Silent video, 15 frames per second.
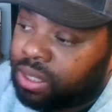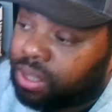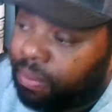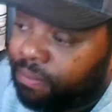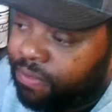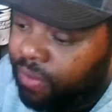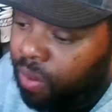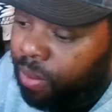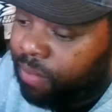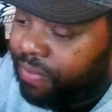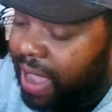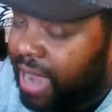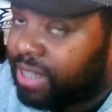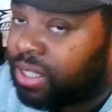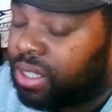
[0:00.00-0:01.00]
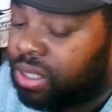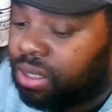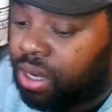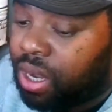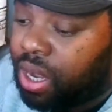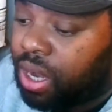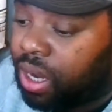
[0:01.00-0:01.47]
some form or fashion
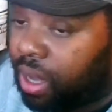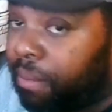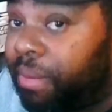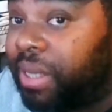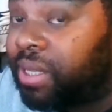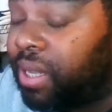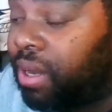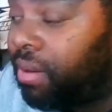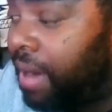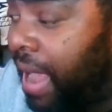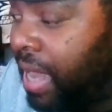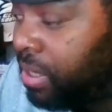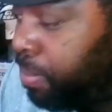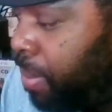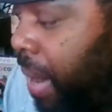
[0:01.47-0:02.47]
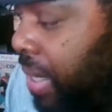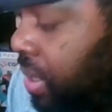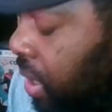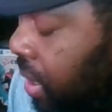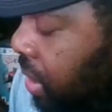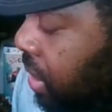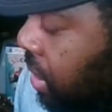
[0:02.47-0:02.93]
could be considered as
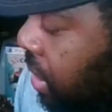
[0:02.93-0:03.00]
priceless.